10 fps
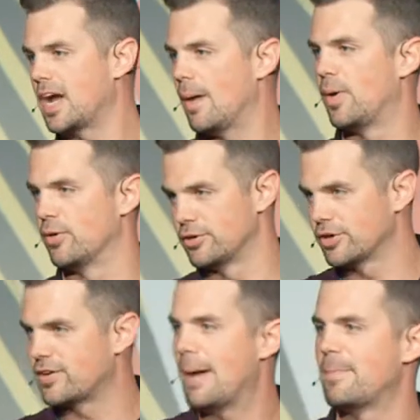cup holder to
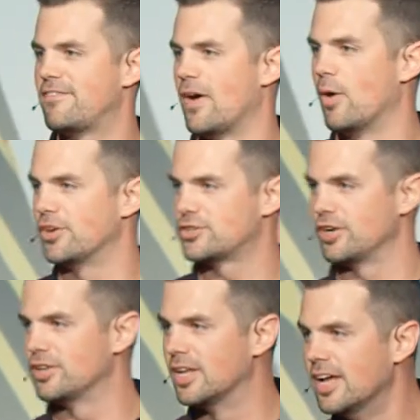grab my phone to
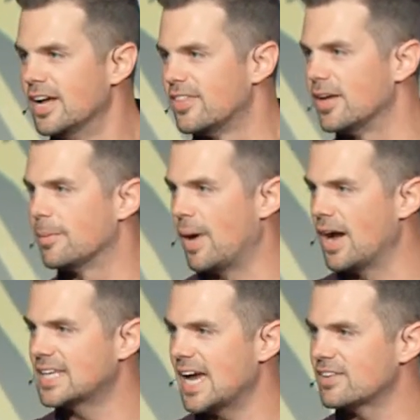turn the
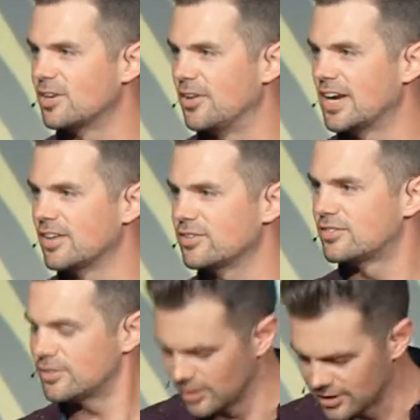podcast on that I was
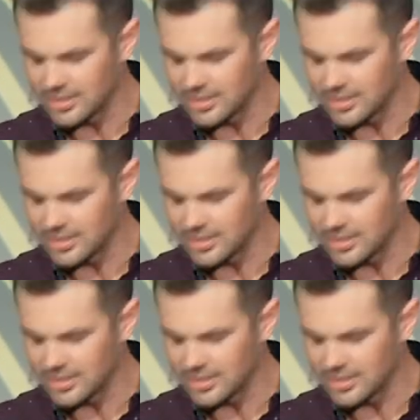listening to, and I